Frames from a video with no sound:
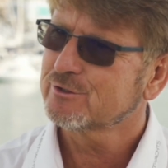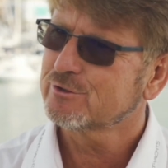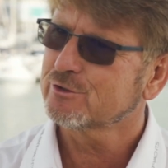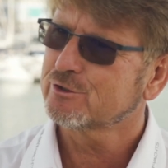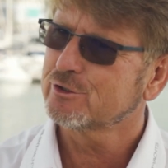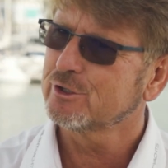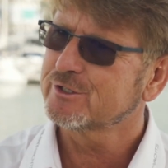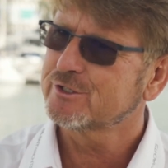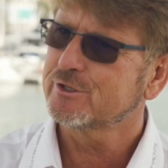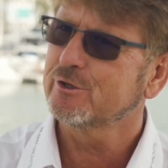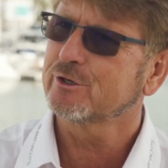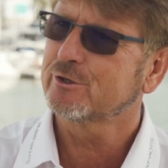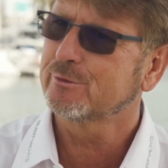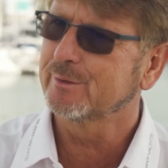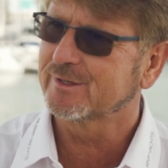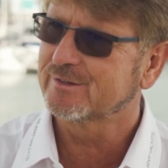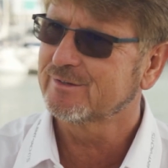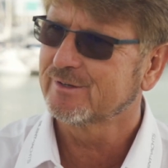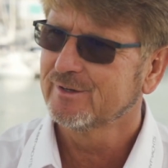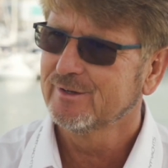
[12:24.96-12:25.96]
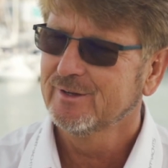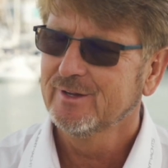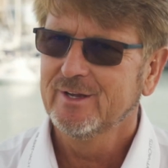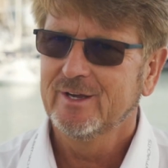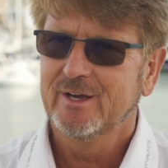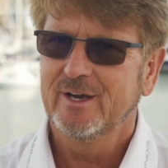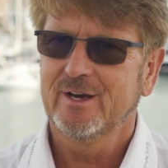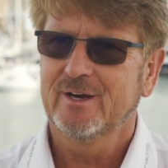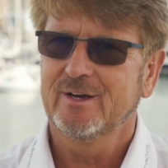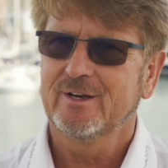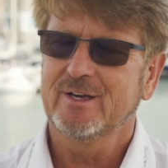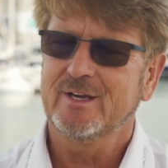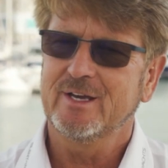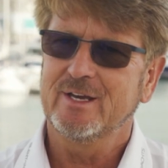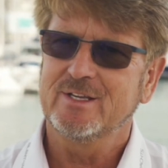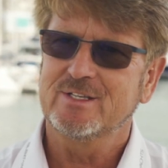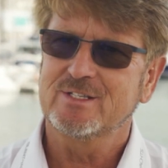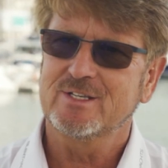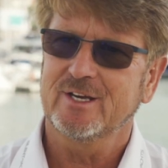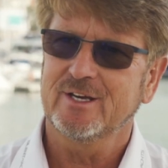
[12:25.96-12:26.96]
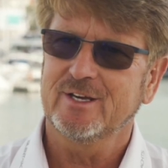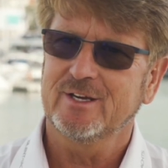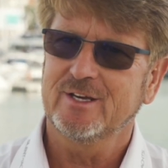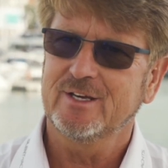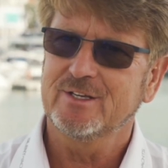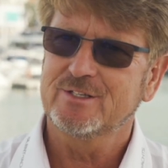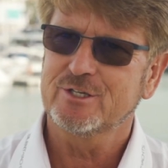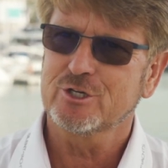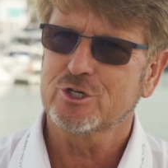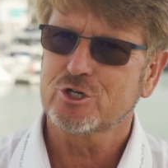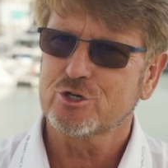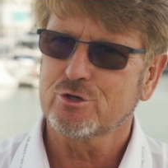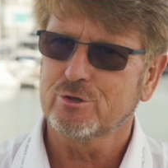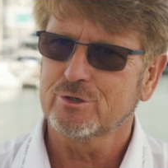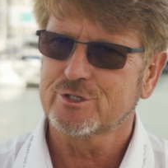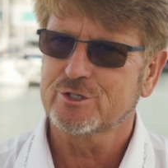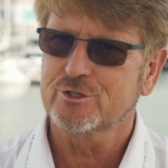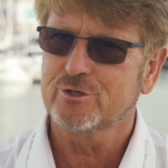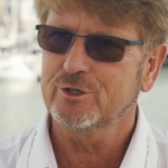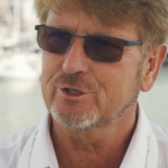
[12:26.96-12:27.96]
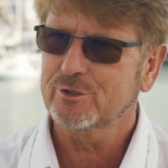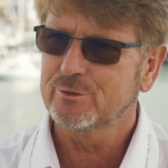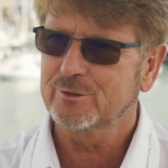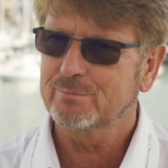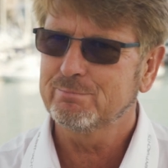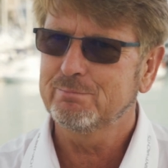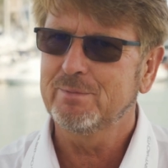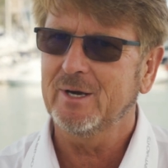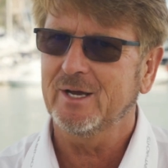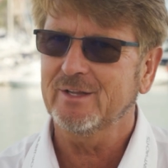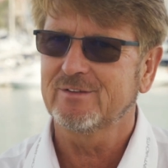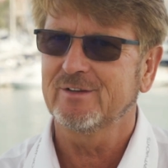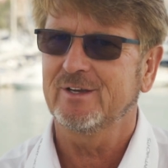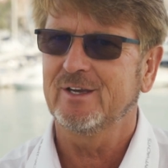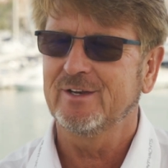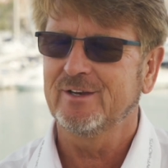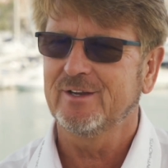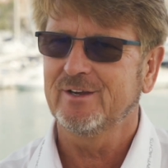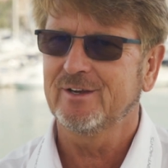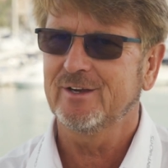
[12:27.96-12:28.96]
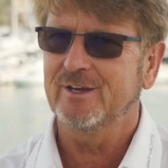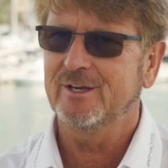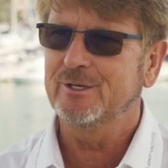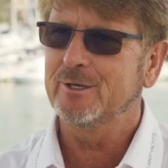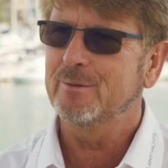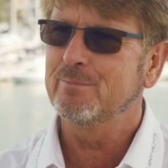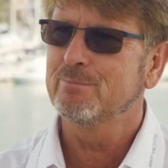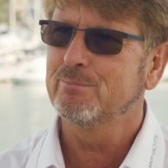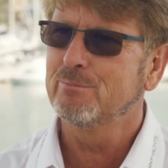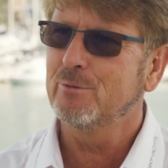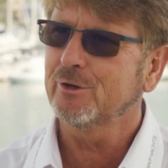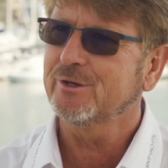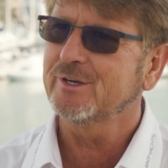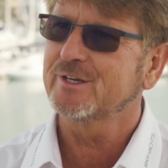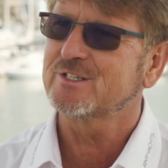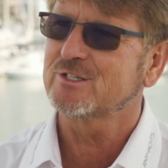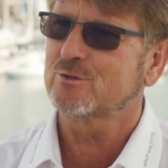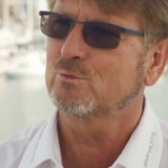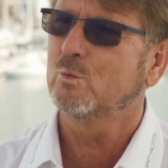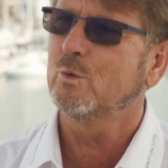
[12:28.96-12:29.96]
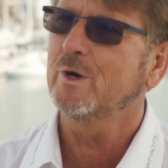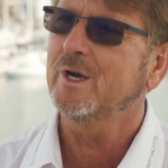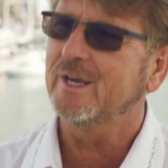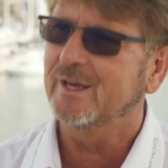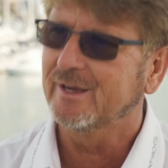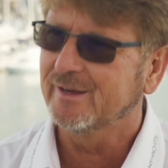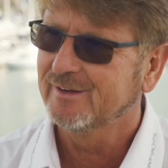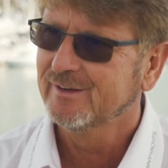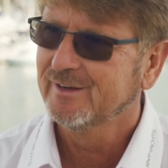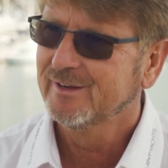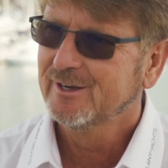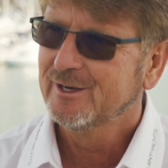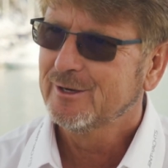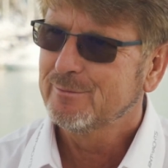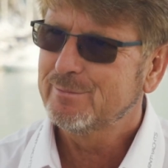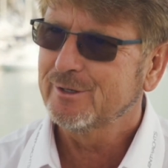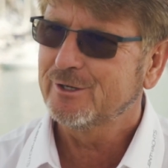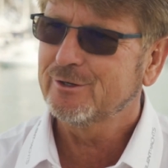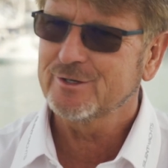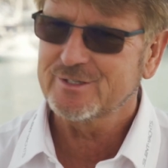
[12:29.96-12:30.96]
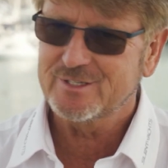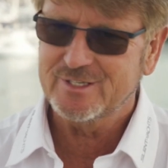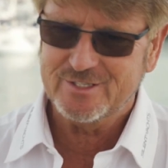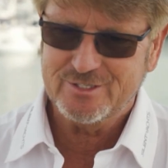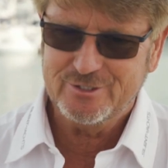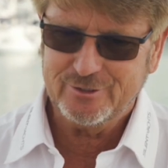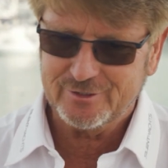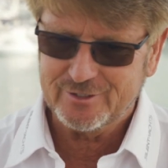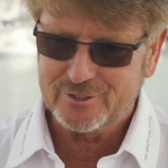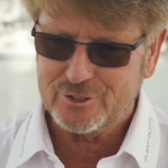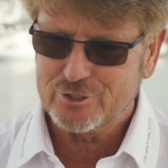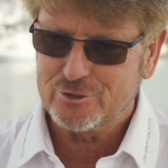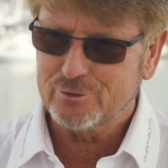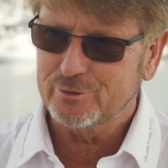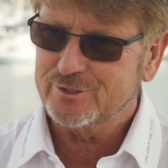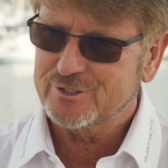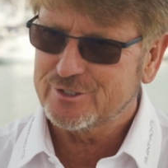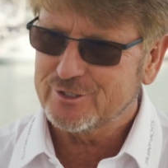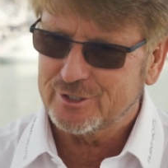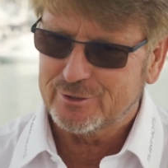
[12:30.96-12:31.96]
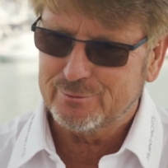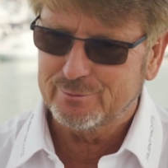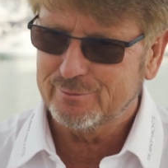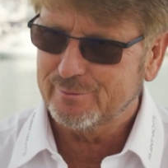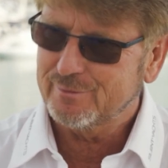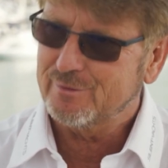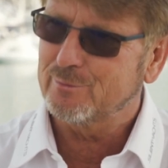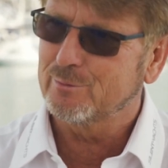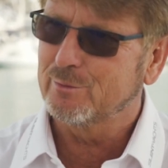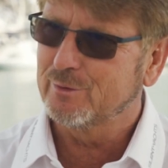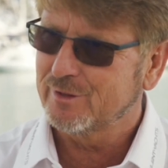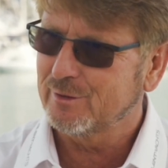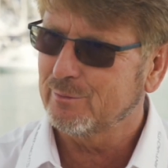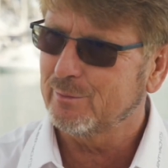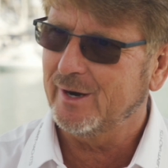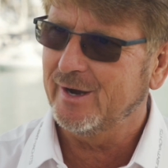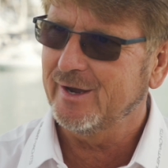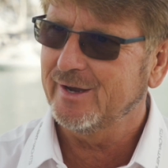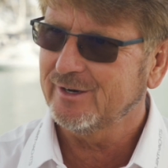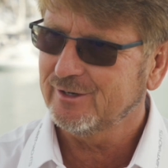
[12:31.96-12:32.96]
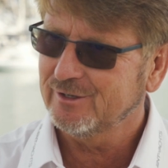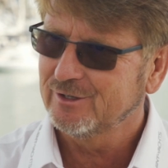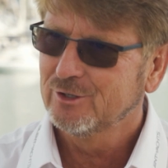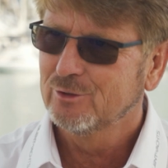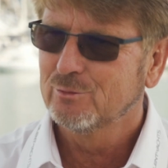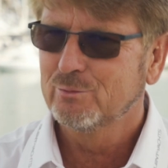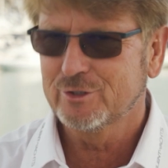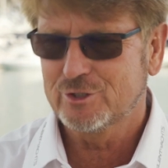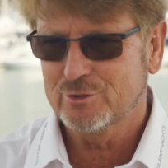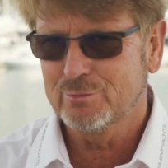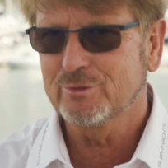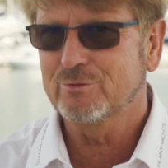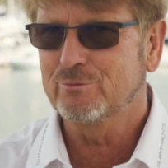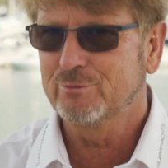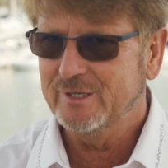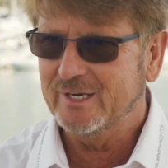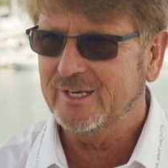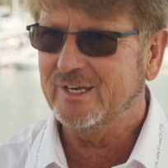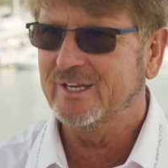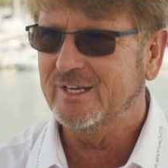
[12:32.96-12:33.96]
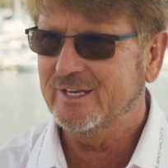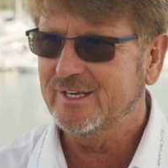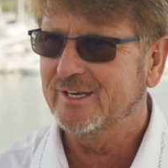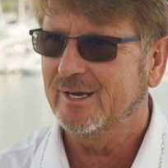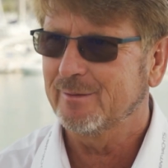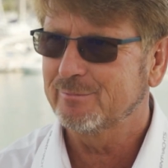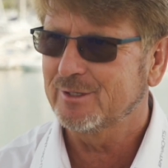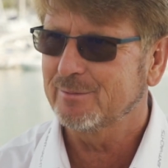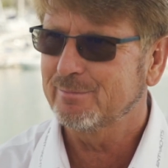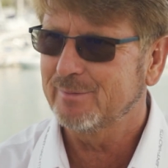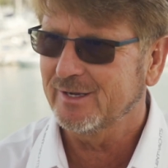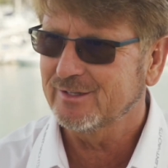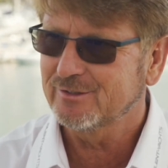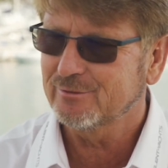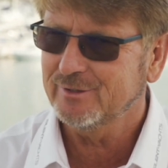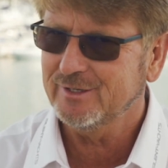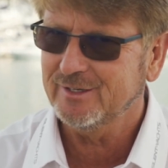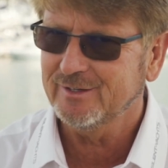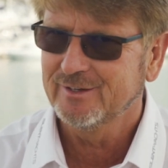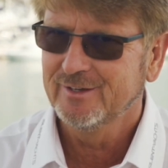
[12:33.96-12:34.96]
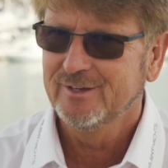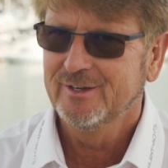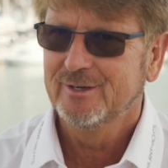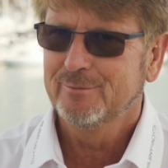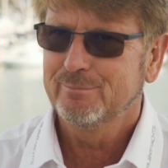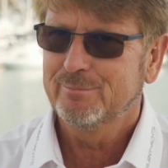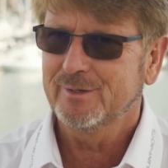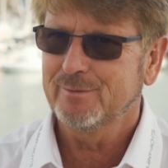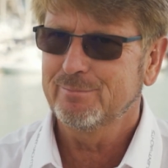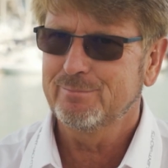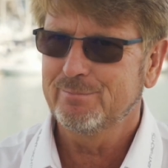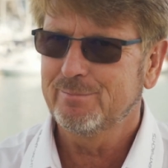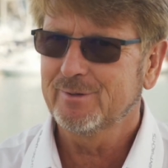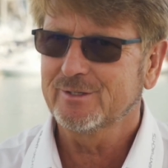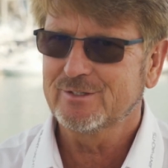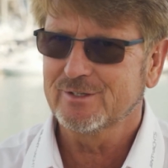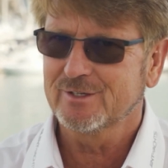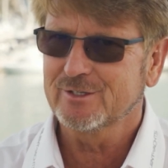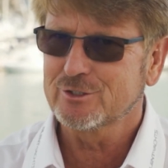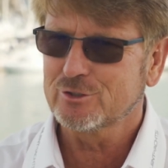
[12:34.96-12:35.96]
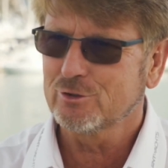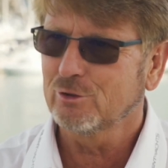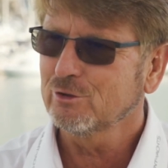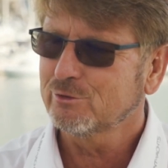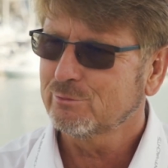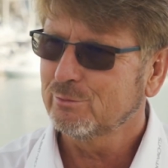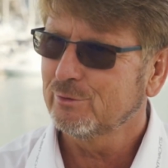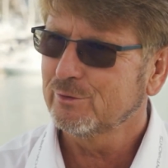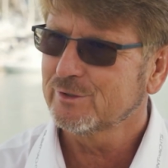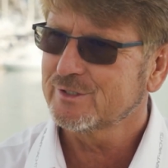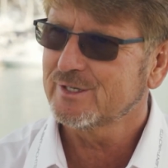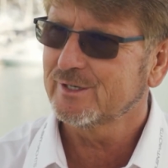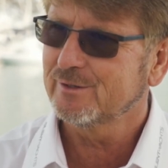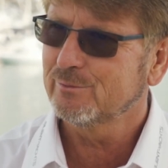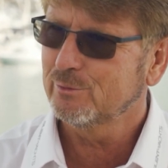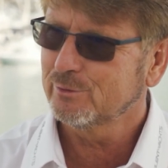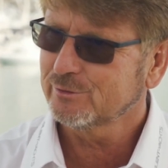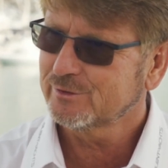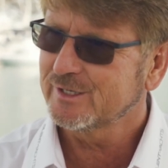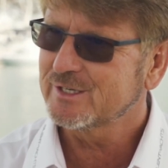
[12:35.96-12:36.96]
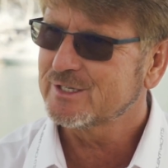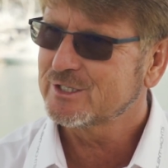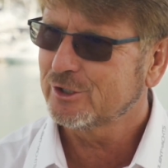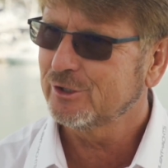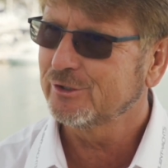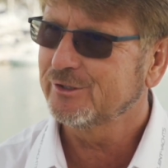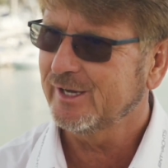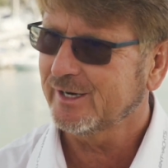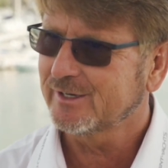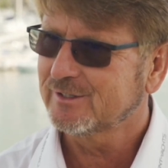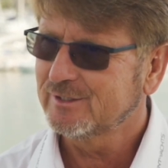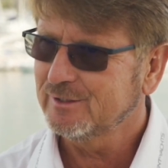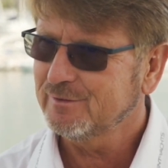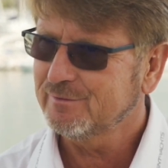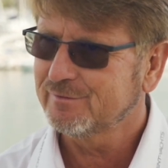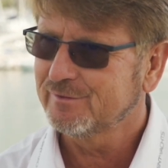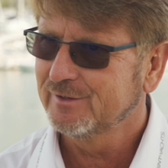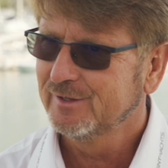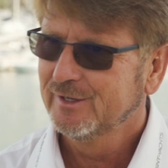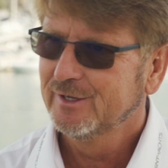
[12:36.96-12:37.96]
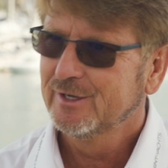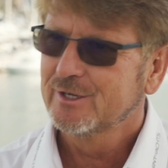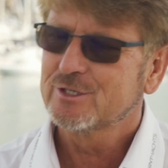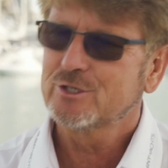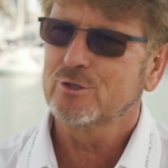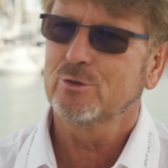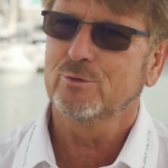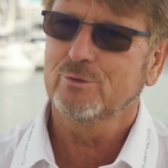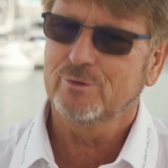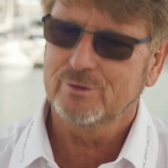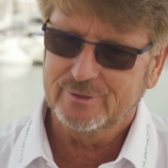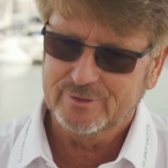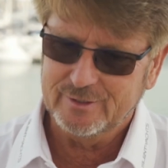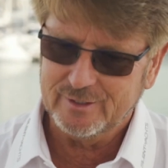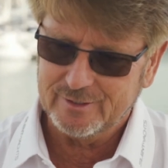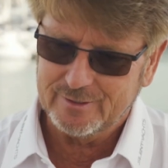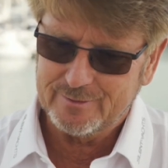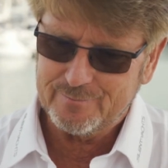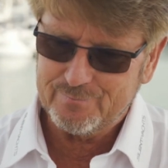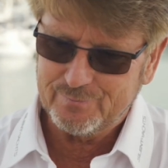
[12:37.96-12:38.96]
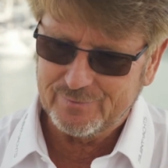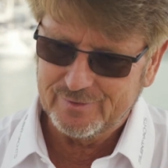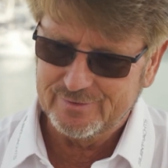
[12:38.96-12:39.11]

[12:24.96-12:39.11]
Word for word: Yeah, short circuit. Yes. It's a short circuit, but in a modest way, because it's not a short circuit with a wire, which would really heat up the battery. But salt water is conductive, so the